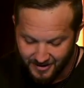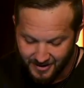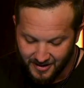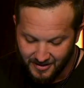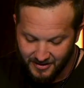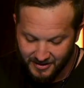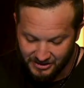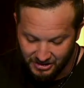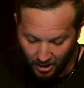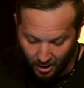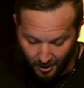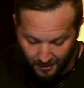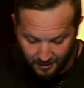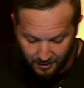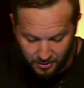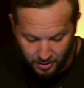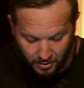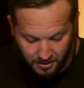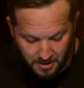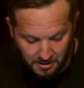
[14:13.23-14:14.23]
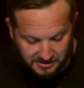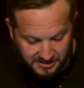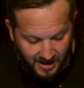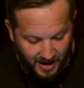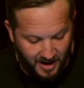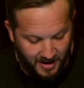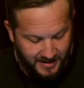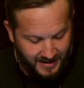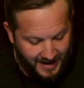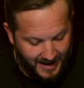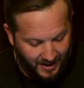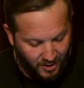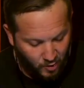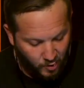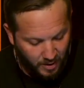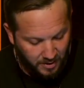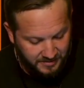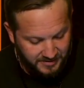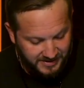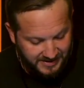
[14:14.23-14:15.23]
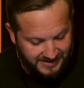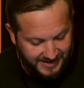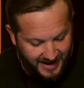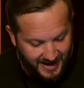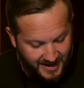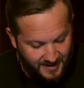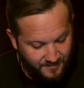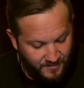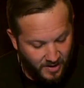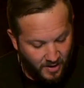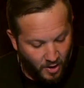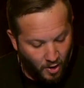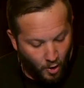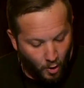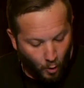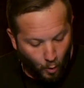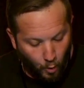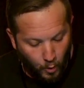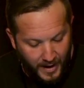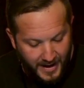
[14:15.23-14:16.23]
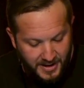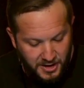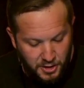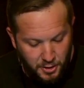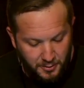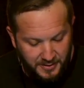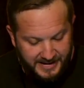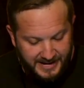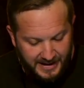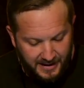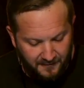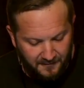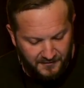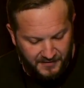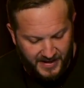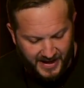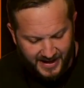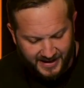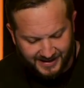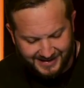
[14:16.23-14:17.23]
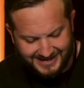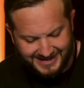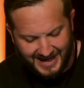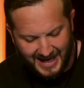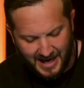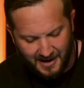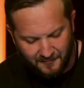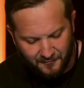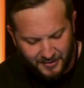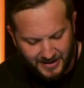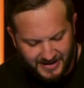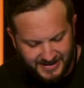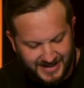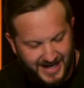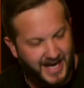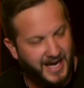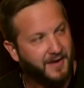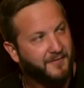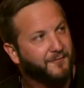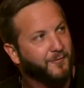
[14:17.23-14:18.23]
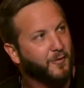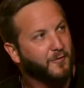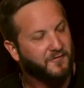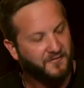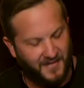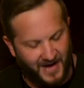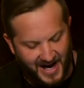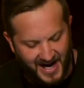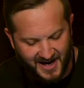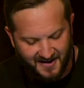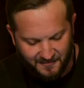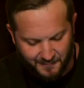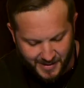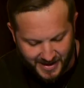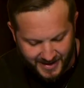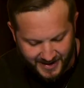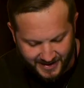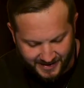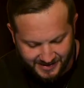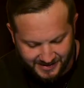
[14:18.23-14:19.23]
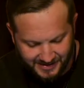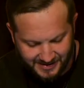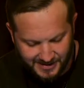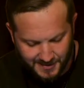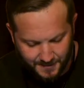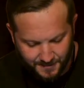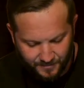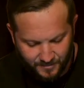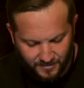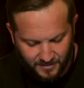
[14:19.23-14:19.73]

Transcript: This article goes on, and I quote to say, when you give thanks every day for 5 minutes,